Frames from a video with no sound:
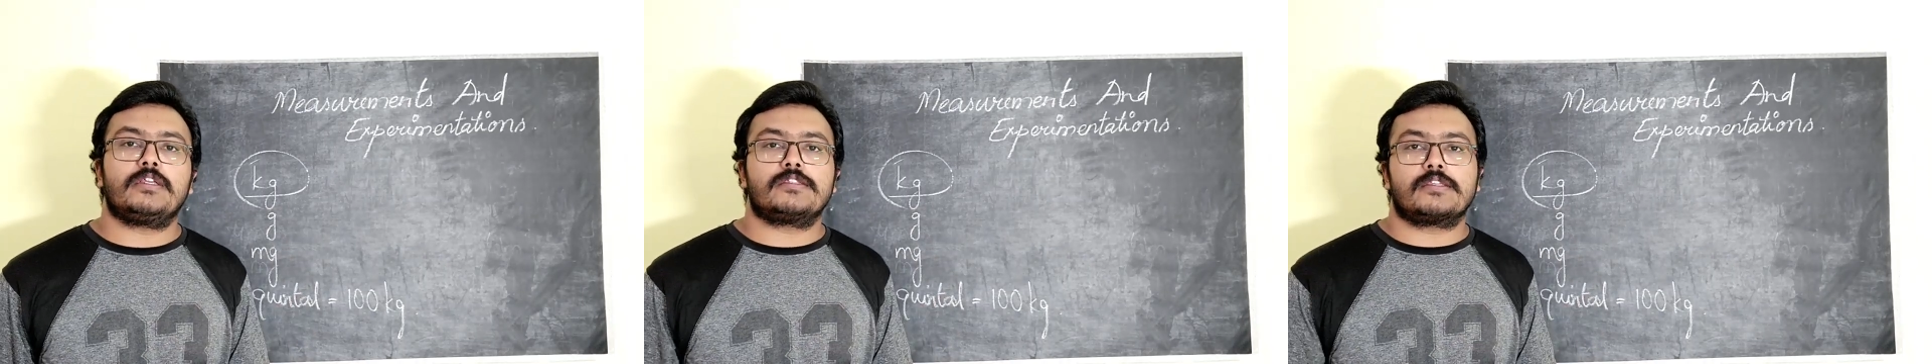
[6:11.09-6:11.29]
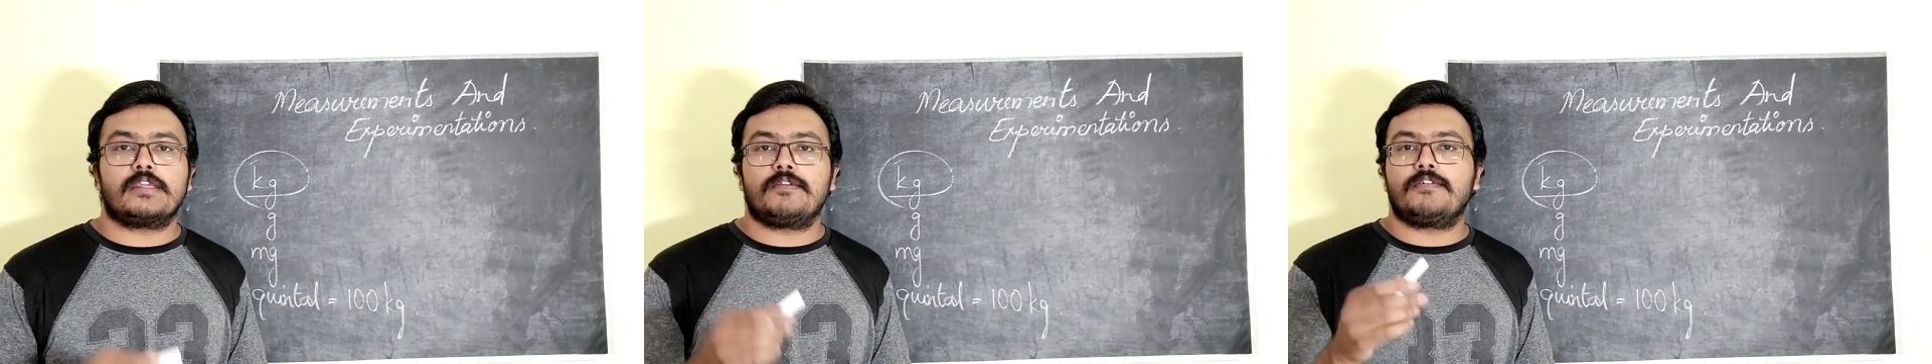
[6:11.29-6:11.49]
it
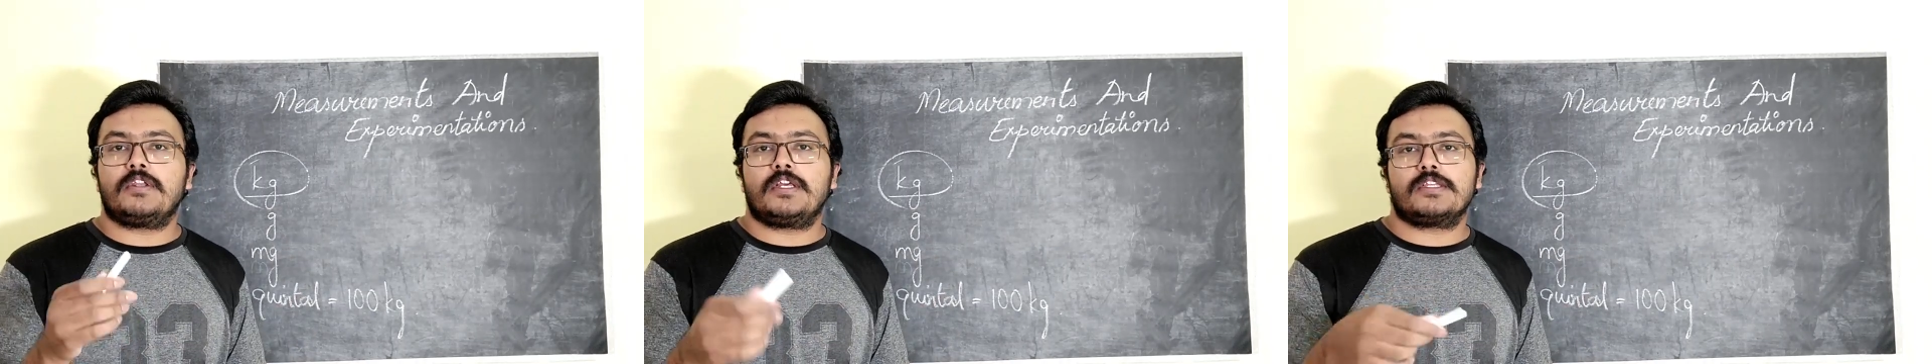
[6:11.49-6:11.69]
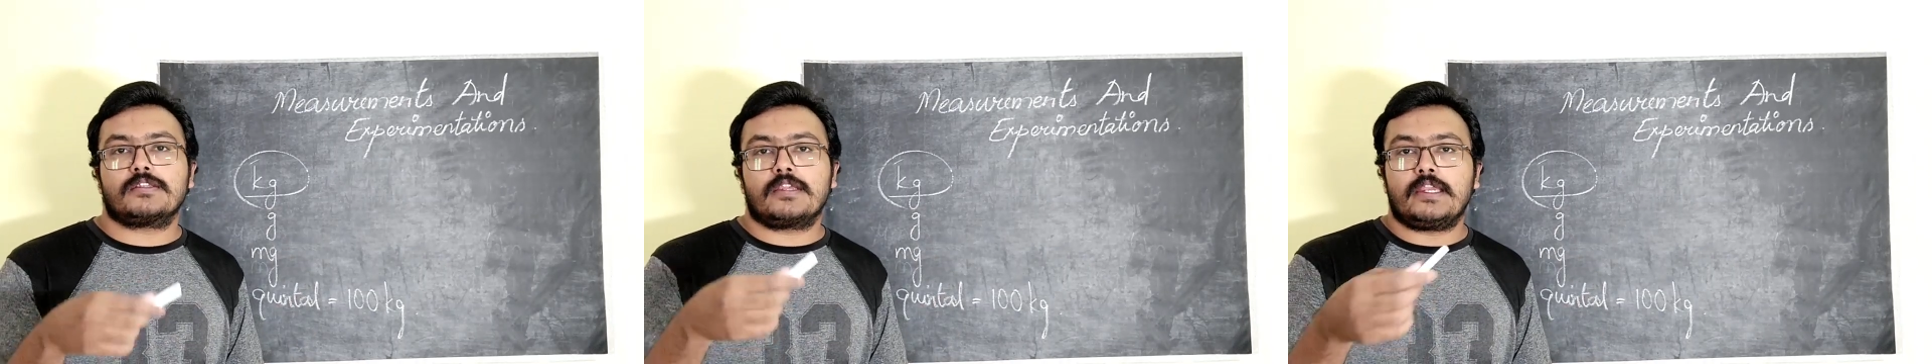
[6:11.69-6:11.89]
is
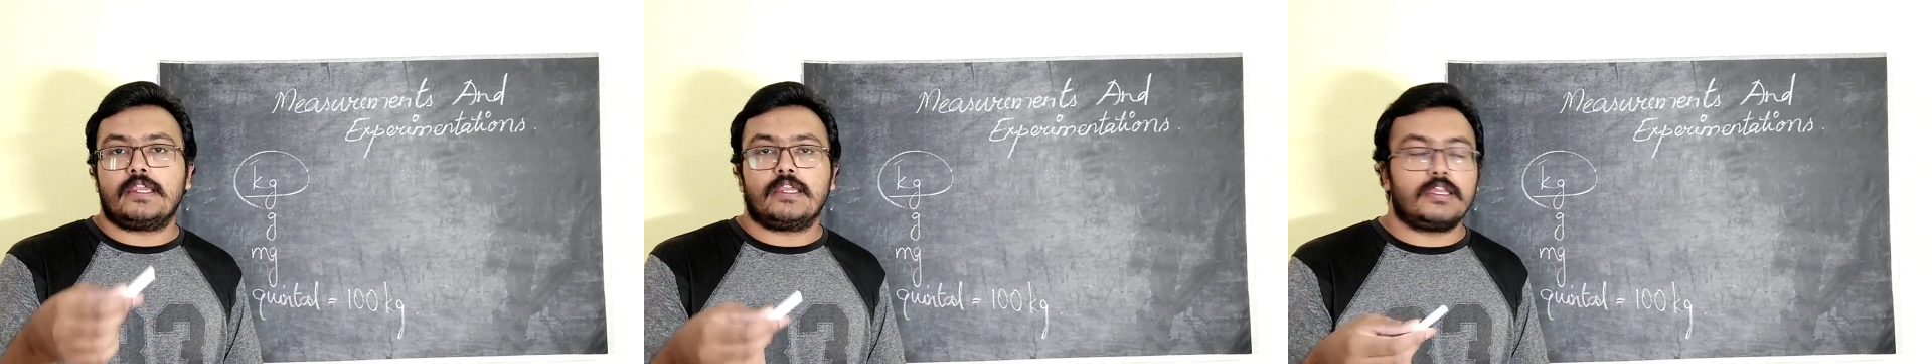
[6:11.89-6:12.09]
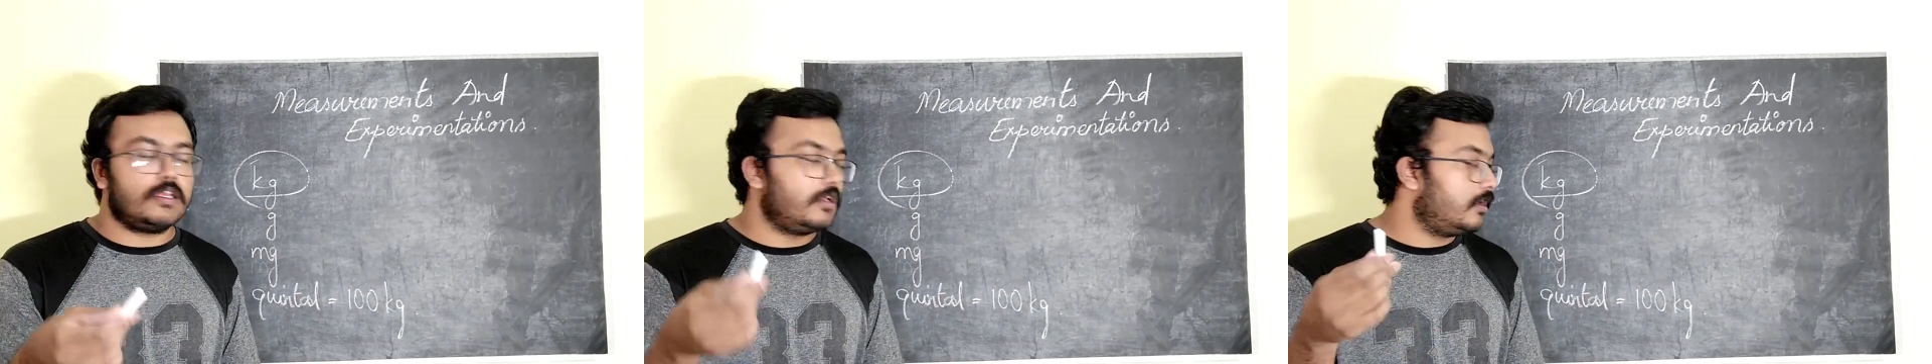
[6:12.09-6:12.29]
given as
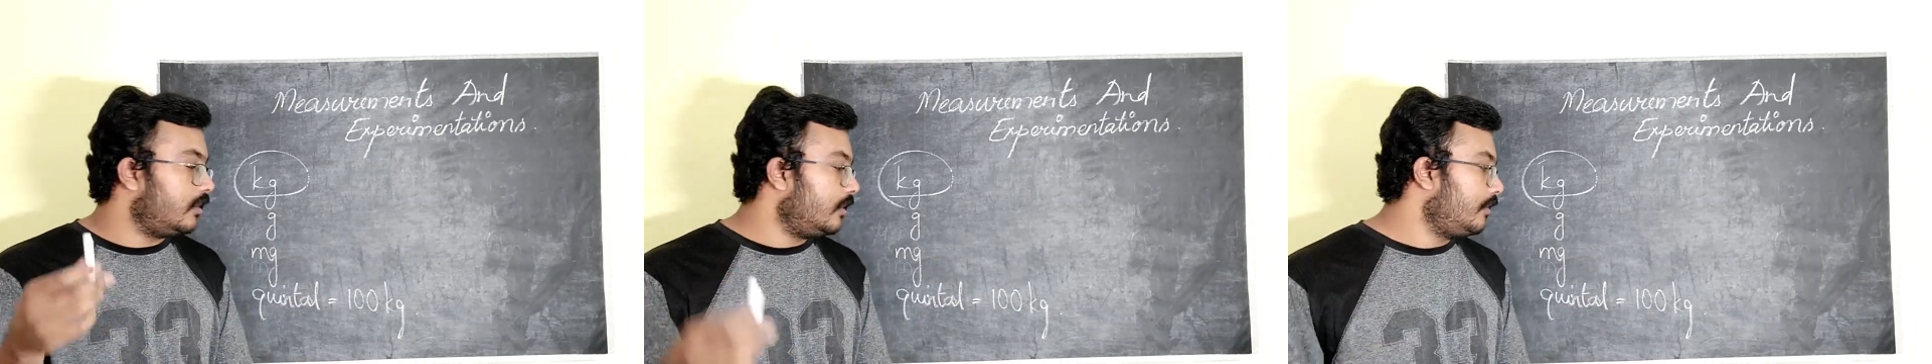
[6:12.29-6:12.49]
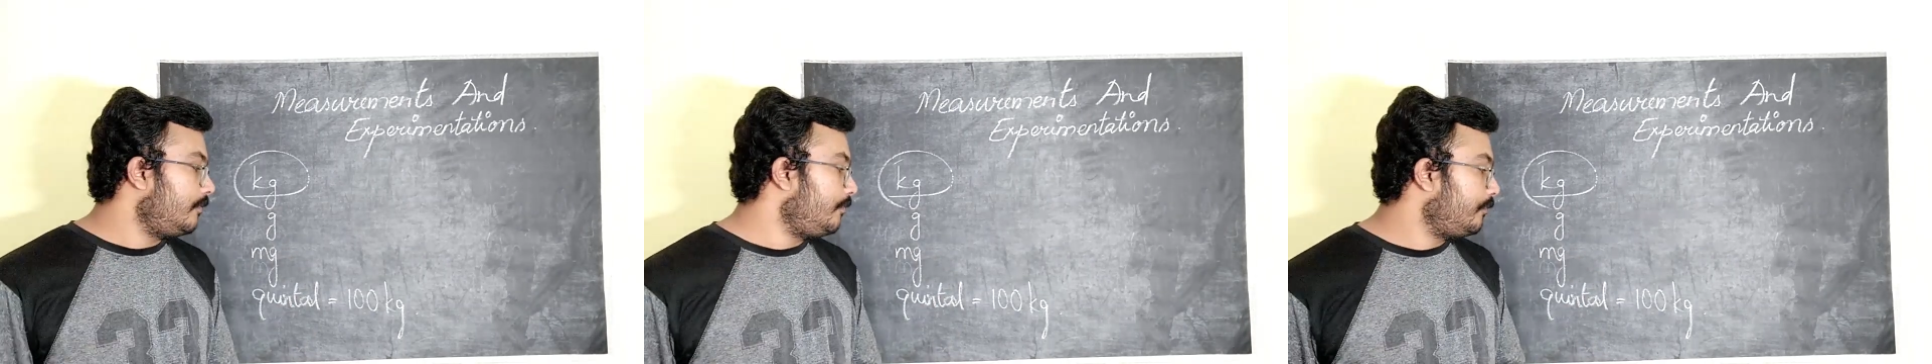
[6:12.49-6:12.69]

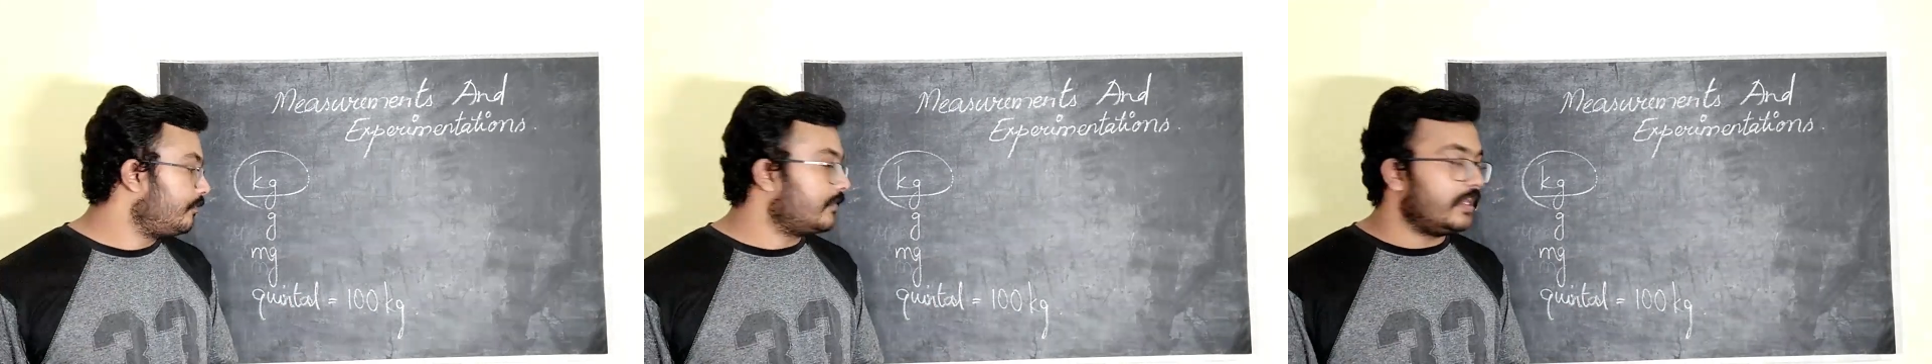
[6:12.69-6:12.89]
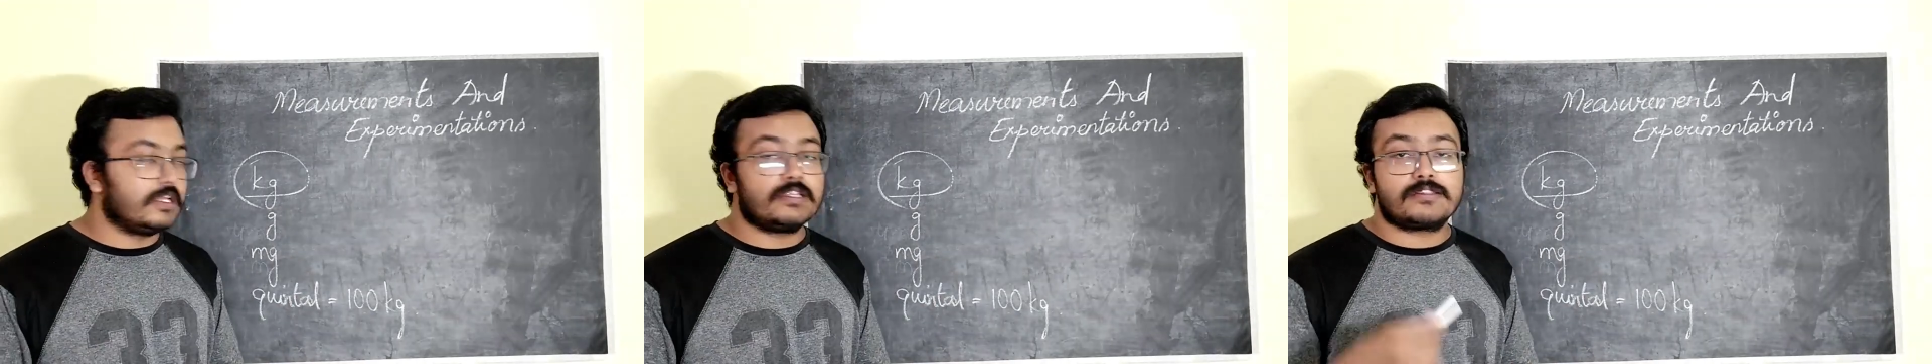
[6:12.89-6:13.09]

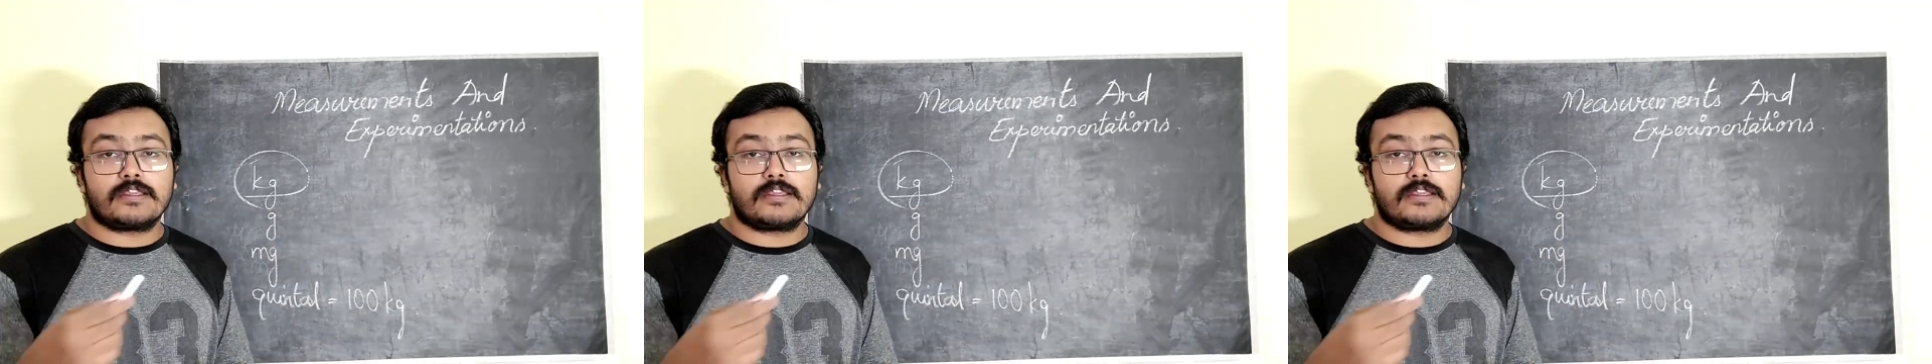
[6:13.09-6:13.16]
it